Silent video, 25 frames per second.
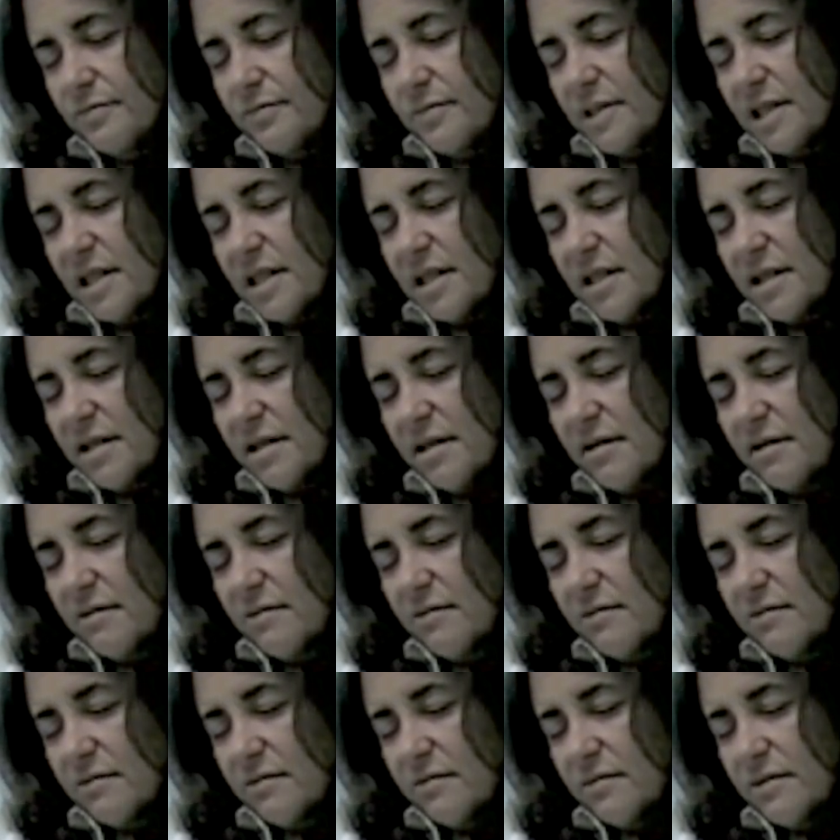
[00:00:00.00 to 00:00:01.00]
but I
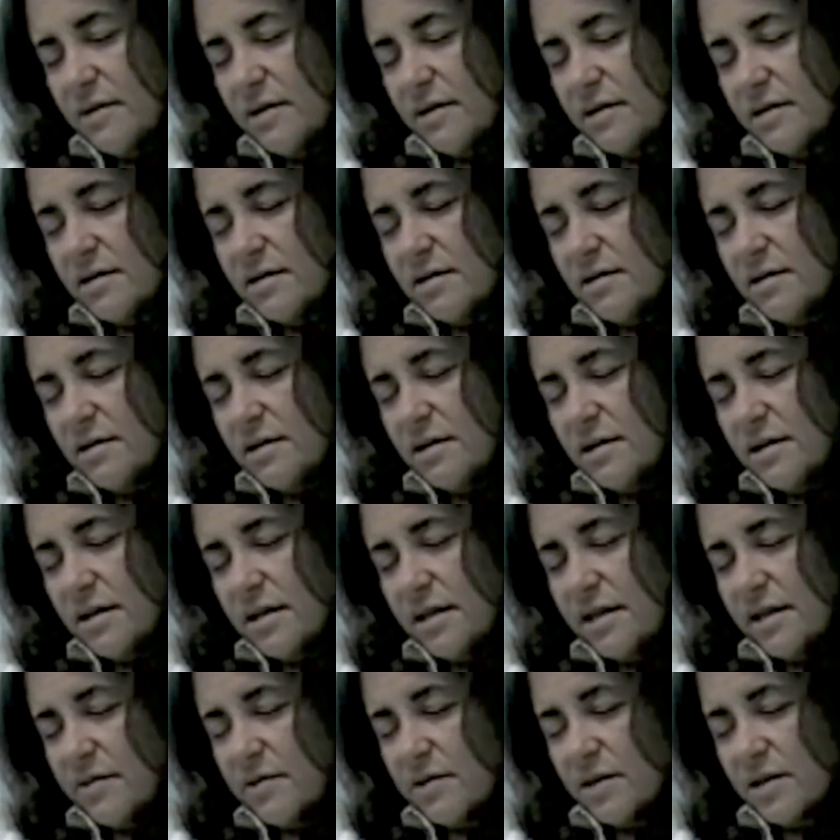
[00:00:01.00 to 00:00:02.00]
just
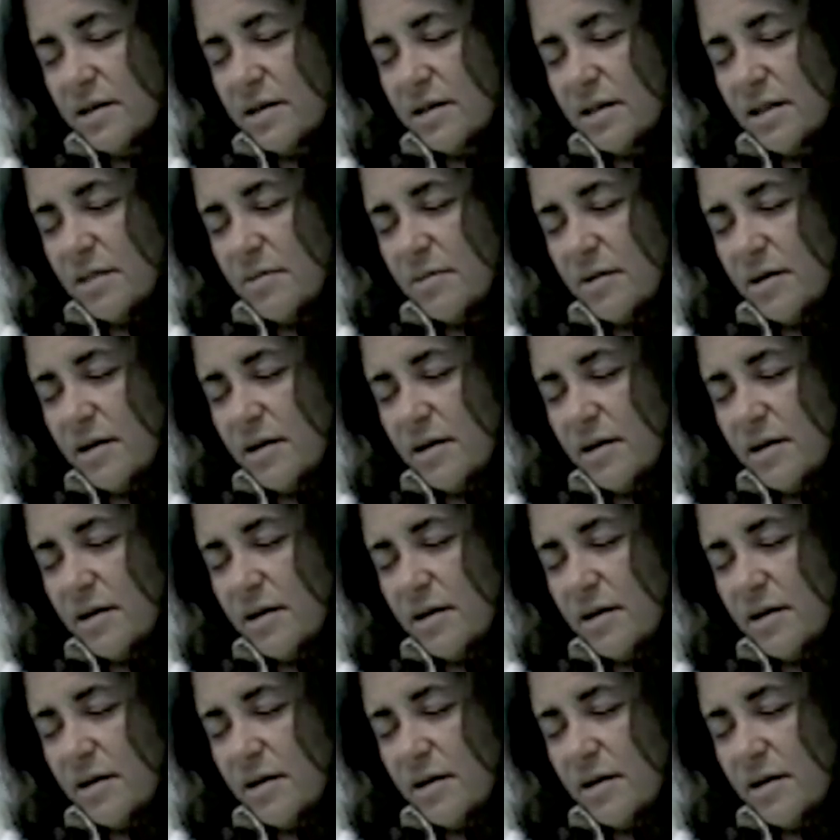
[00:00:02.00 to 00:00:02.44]
decided I was going to sleep